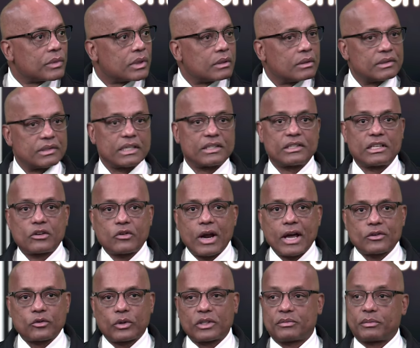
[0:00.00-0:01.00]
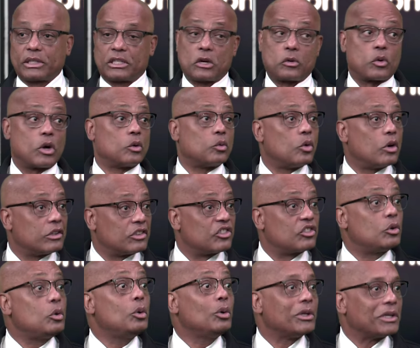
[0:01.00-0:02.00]
but they run 1
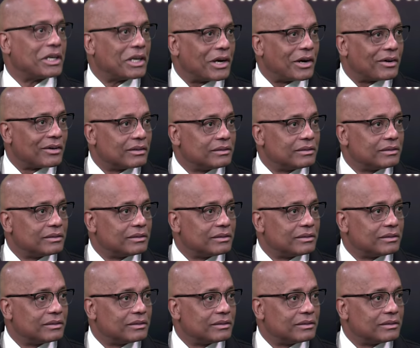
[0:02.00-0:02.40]
school a year.